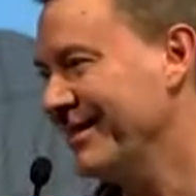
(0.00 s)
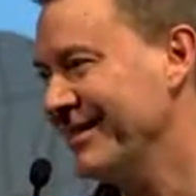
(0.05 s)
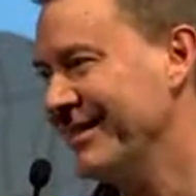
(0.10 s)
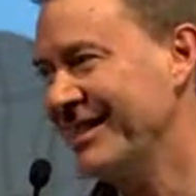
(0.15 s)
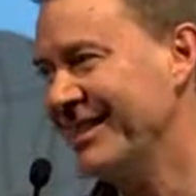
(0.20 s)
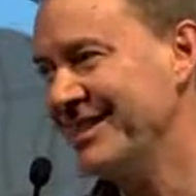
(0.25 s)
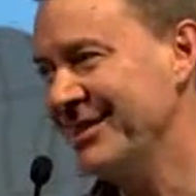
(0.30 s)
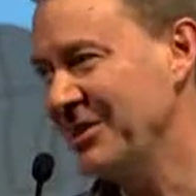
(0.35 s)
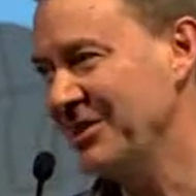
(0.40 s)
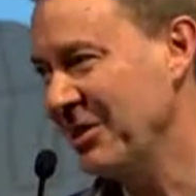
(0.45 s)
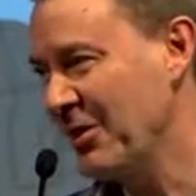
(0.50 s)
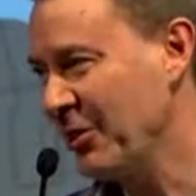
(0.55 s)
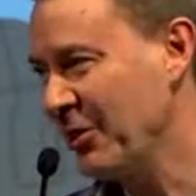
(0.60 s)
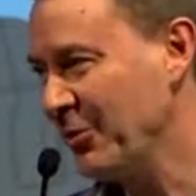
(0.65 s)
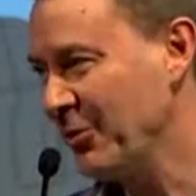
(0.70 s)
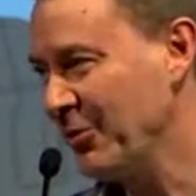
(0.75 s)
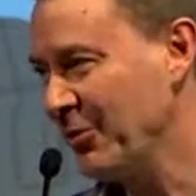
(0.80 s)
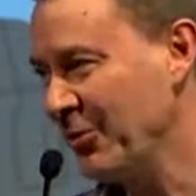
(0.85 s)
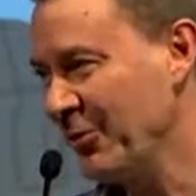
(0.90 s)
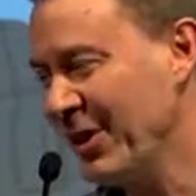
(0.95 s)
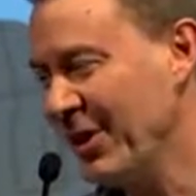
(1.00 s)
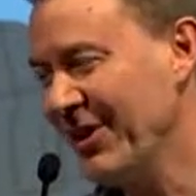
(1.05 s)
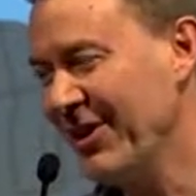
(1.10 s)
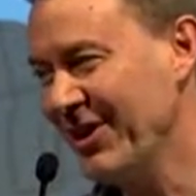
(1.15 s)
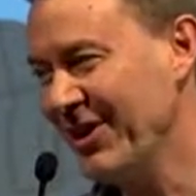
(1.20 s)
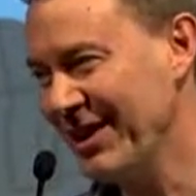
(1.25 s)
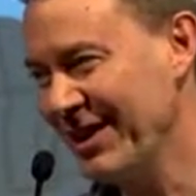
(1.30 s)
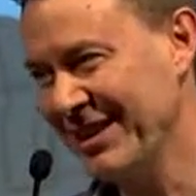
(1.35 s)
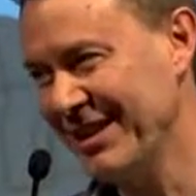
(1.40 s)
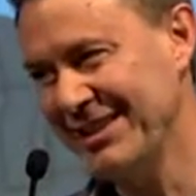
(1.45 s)
Like, you know, we're
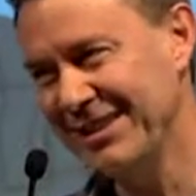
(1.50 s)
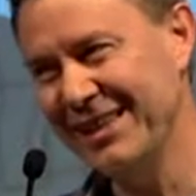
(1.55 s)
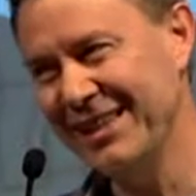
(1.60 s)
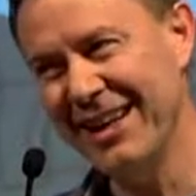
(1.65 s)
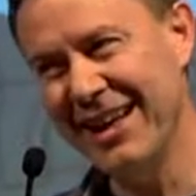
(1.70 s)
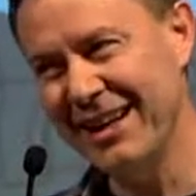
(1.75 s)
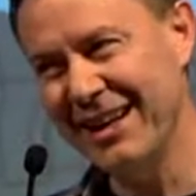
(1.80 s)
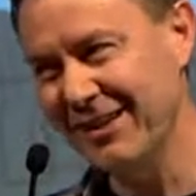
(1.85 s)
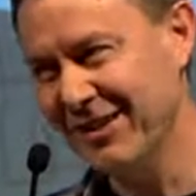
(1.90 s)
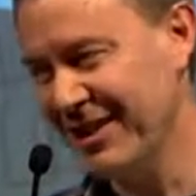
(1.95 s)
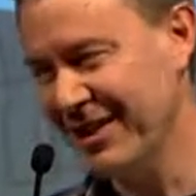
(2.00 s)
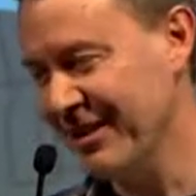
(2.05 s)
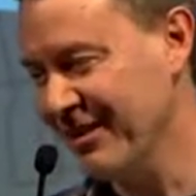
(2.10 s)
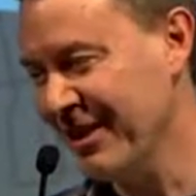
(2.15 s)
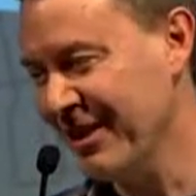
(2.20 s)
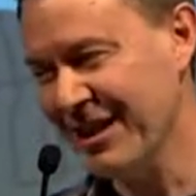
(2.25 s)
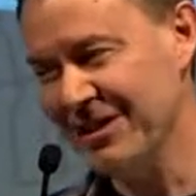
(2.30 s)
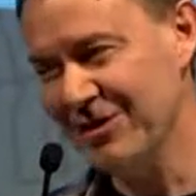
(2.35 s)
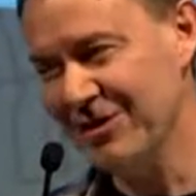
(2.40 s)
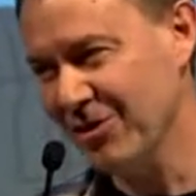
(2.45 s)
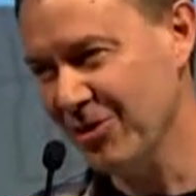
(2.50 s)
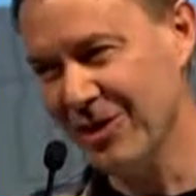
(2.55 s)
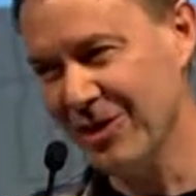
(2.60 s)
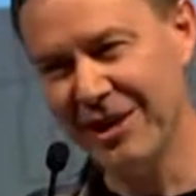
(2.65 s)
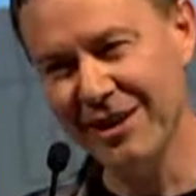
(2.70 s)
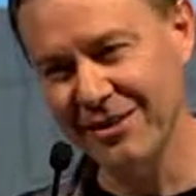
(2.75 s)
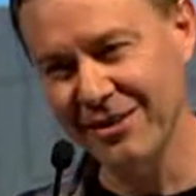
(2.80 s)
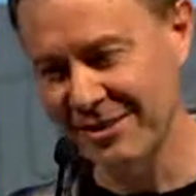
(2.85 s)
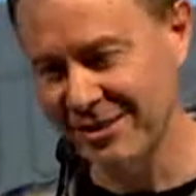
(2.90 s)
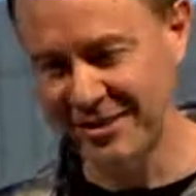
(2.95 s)
not going to see anything like the
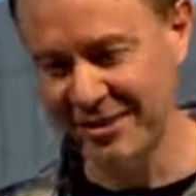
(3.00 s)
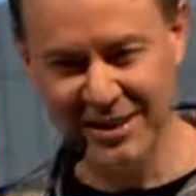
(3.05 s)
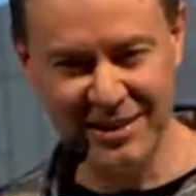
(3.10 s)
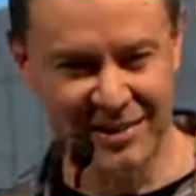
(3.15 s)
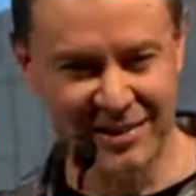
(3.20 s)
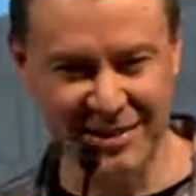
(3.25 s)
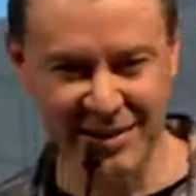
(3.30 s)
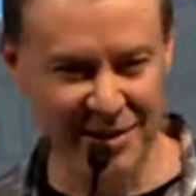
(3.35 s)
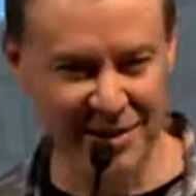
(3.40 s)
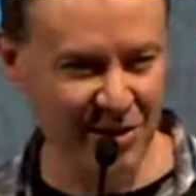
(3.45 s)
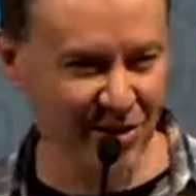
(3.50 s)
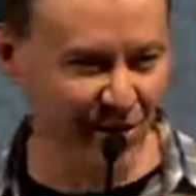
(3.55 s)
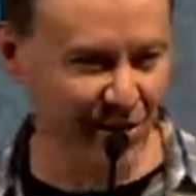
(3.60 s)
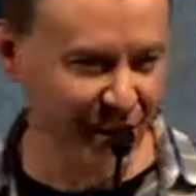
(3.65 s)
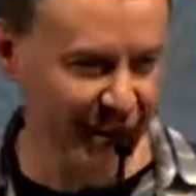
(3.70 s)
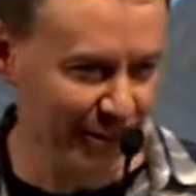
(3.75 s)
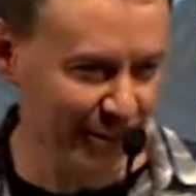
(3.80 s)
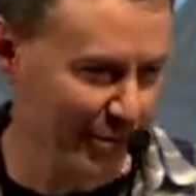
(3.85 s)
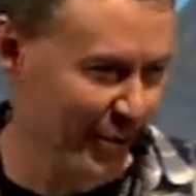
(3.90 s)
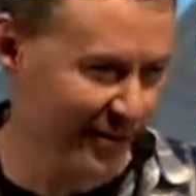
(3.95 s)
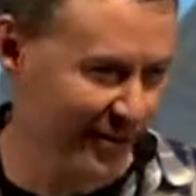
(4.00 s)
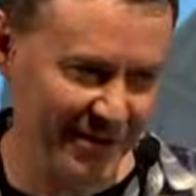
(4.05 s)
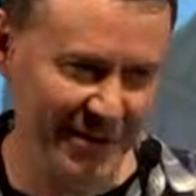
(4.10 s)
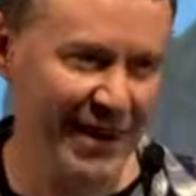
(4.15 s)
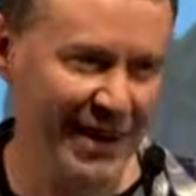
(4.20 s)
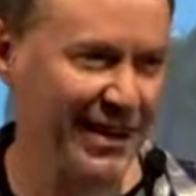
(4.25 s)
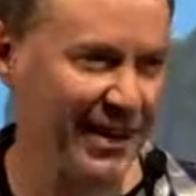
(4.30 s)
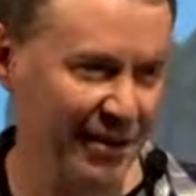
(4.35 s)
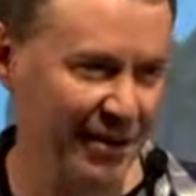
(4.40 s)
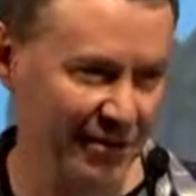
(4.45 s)
360 degree
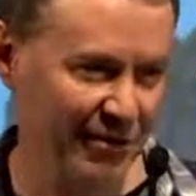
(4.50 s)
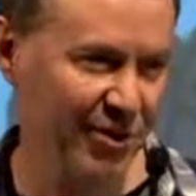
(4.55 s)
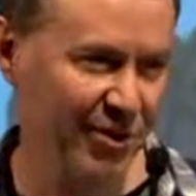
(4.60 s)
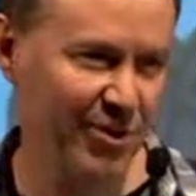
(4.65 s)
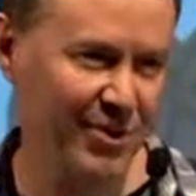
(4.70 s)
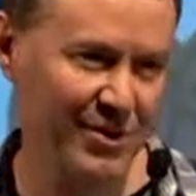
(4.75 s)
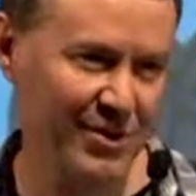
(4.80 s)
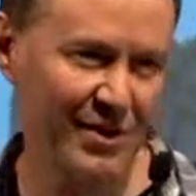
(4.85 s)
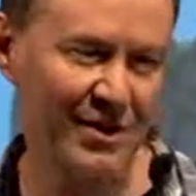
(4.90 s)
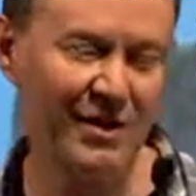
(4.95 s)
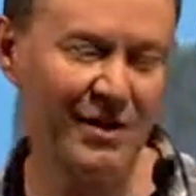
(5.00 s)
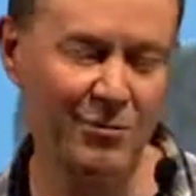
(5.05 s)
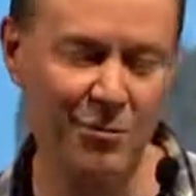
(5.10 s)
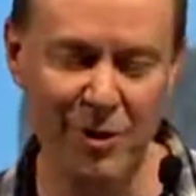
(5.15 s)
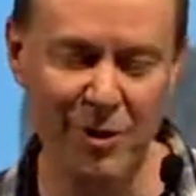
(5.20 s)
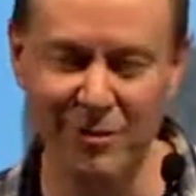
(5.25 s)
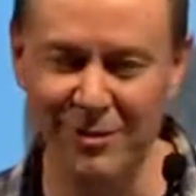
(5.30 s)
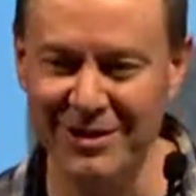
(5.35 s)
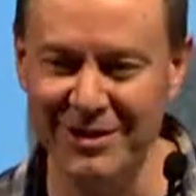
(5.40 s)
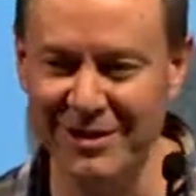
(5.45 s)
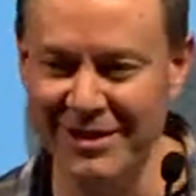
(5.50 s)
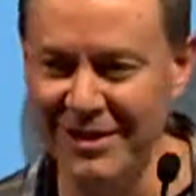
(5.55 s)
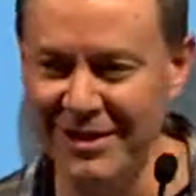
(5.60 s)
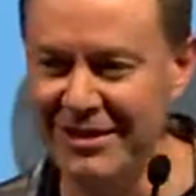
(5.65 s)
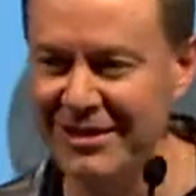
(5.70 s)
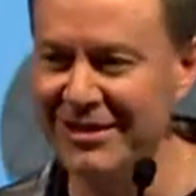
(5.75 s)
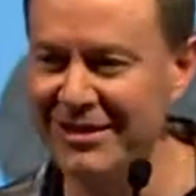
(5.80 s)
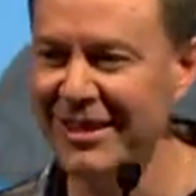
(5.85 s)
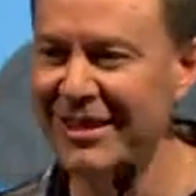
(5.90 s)
breathtaking views that they've promised us.